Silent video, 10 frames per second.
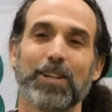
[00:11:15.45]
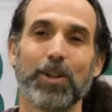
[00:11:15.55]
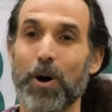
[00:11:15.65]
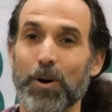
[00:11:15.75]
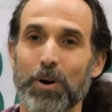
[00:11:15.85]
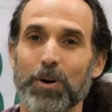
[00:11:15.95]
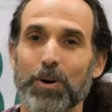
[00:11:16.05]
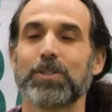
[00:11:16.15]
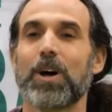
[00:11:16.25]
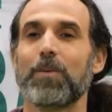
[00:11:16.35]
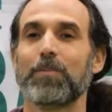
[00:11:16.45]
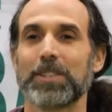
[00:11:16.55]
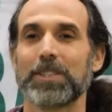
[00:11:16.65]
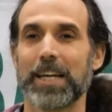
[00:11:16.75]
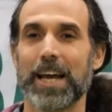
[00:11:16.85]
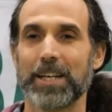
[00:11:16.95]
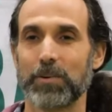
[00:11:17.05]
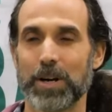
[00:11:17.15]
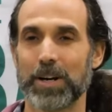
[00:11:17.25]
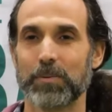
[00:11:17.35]
logos almost
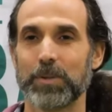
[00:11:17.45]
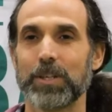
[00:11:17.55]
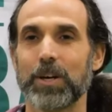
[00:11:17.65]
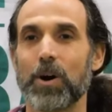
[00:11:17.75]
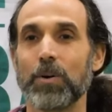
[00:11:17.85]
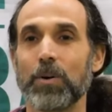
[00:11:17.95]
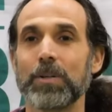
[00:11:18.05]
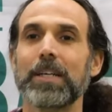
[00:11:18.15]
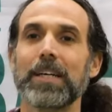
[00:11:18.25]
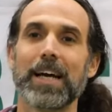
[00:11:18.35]
anywhere we go.